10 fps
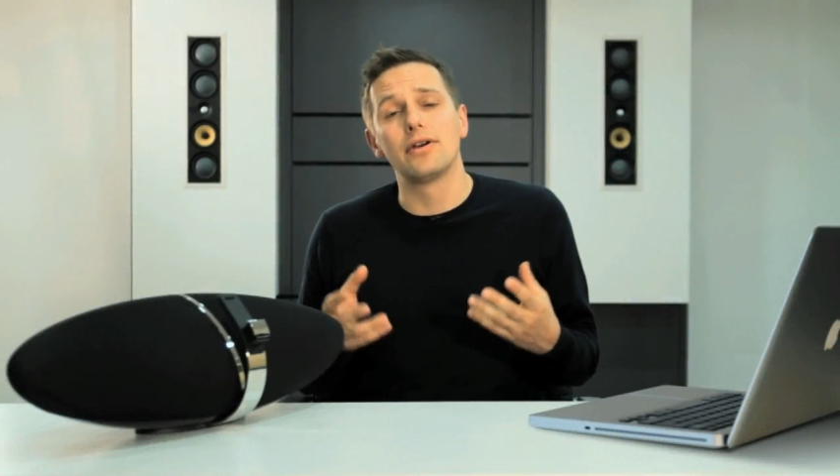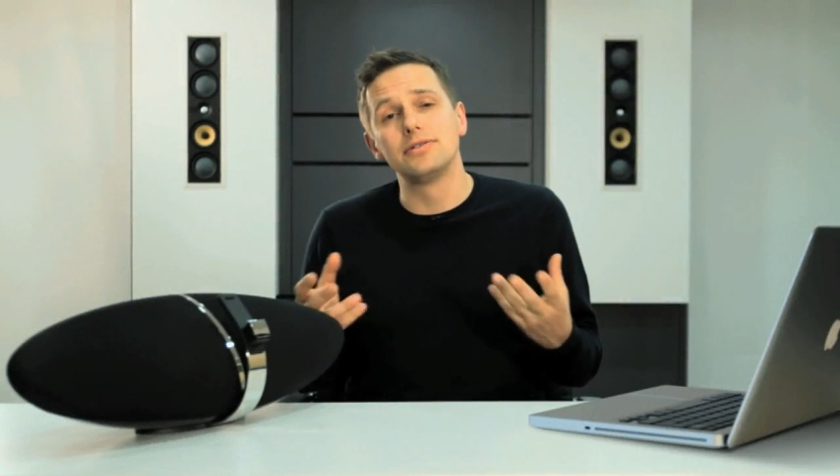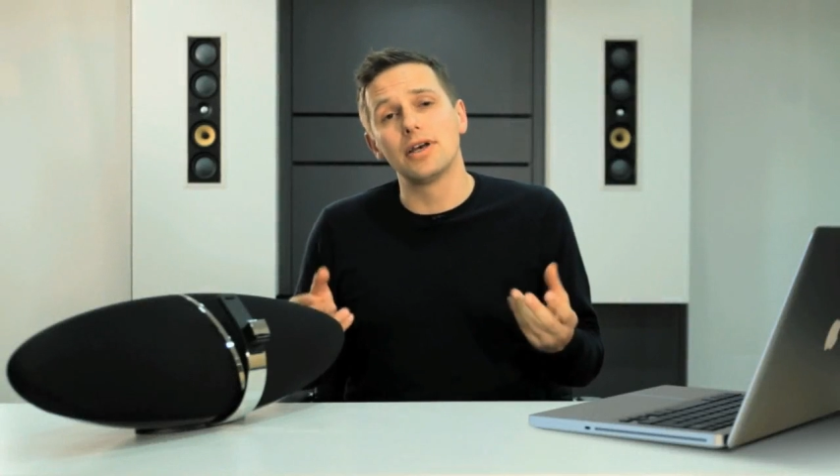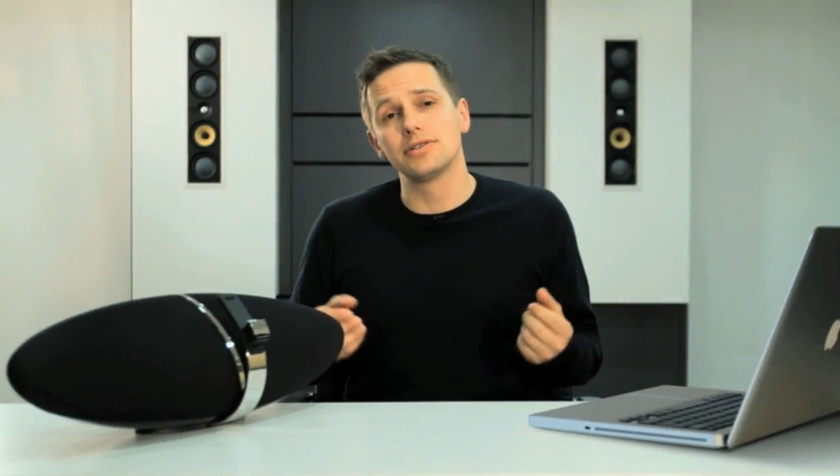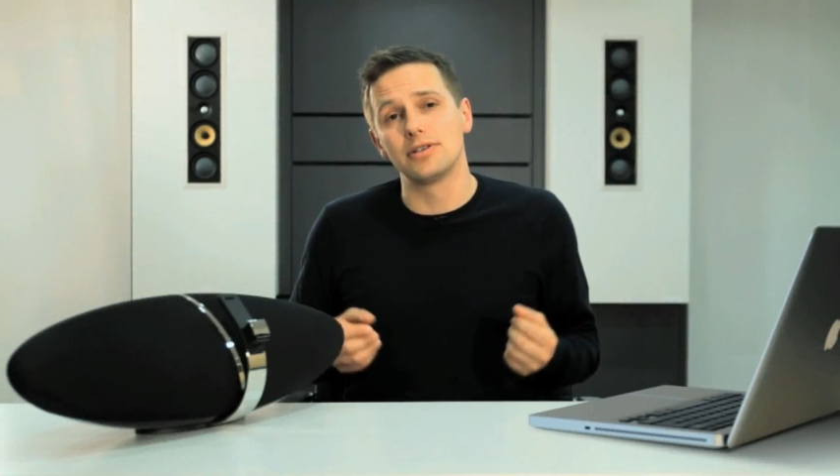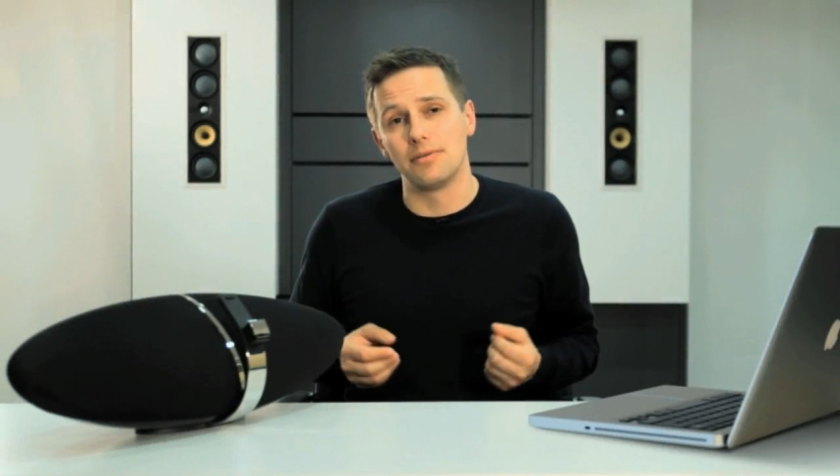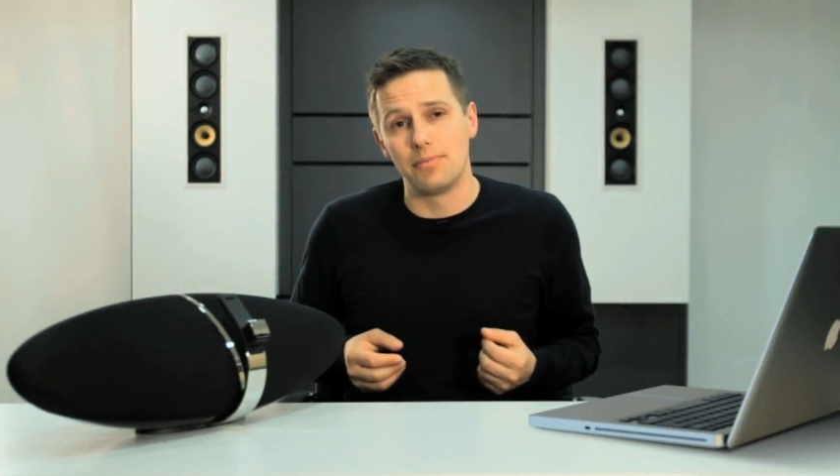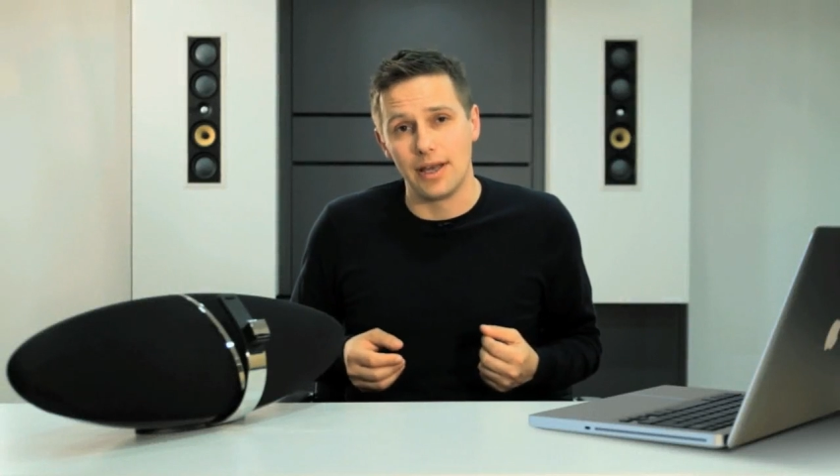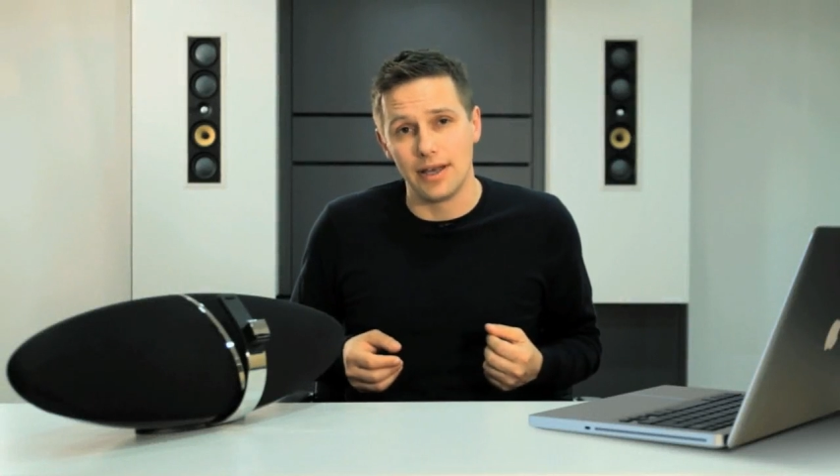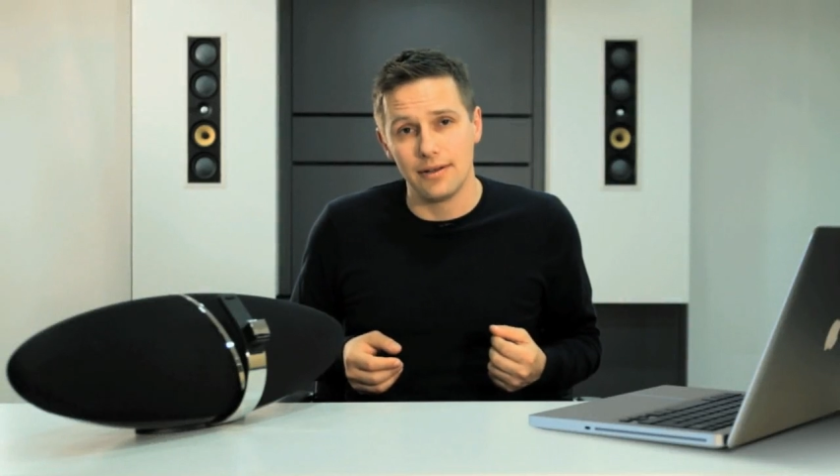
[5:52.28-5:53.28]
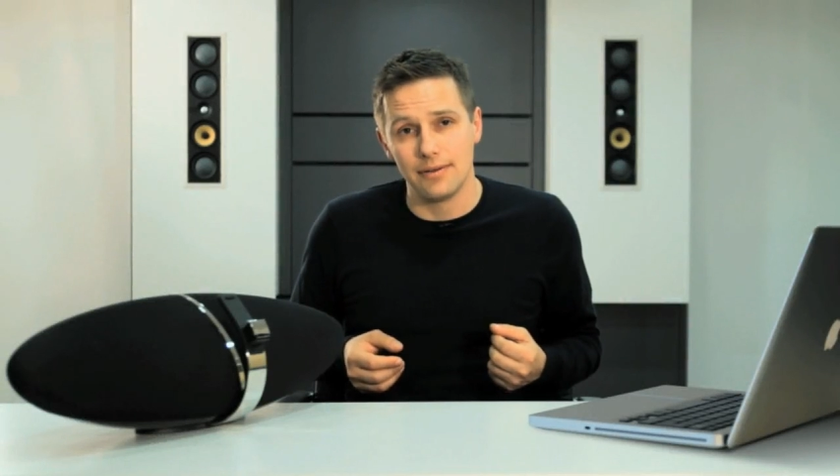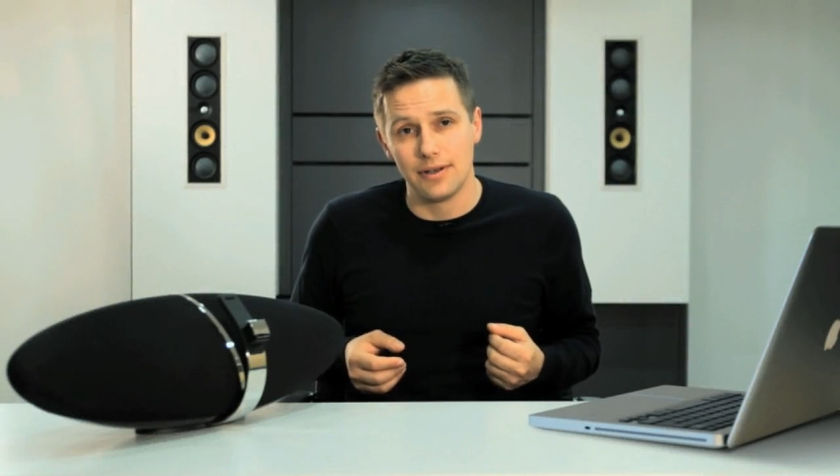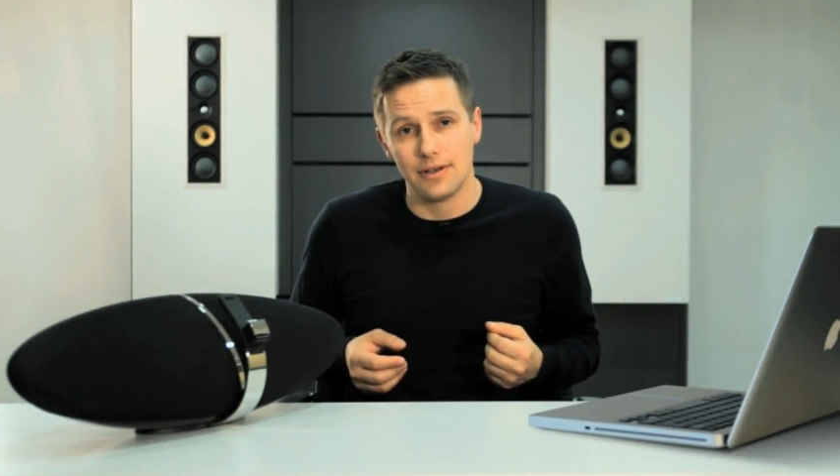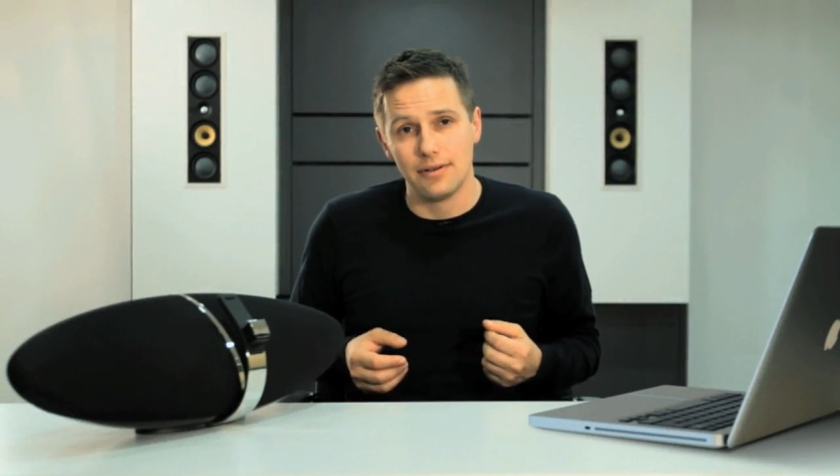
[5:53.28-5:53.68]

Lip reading: logo doesn't appear,